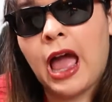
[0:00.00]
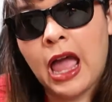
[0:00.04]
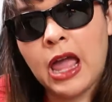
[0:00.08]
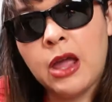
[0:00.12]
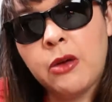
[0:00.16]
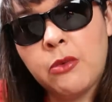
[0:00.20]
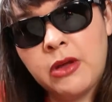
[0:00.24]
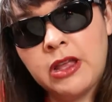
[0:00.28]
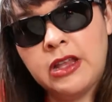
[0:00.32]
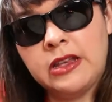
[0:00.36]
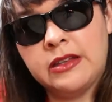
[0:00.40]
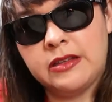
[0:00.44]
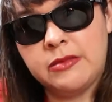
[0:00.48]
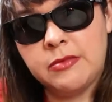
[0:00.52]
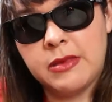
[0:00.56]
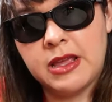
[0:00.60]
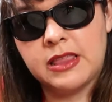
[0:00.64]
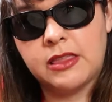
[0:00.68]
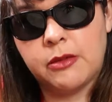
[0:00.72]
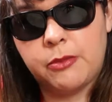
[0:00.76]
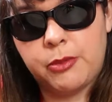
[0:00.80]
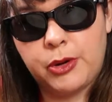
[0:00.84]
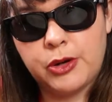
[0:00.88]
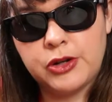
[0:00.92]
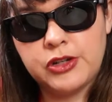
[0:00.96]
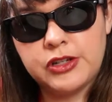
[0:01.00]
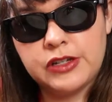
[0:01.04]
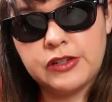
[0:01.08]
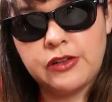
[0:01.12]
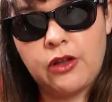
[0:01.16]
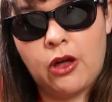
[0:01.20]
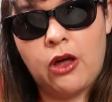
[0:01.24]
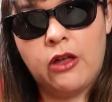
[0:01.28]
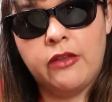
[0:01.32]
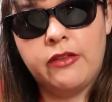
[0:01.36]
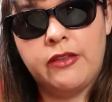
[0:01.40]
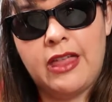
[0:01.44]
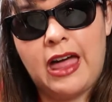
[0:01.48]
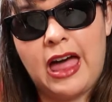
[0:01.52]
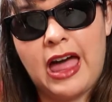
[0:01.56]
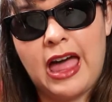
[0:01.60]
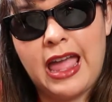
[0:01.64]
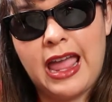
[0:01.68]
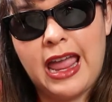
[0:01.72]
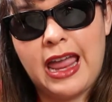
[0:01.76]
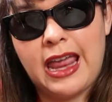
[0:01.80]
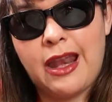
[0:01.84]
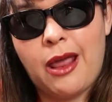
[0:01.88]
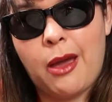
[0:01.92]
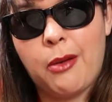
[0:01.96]
I went to make the purchase
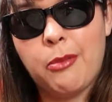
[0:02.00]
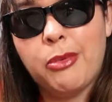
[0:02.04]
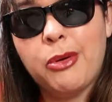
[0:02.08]
online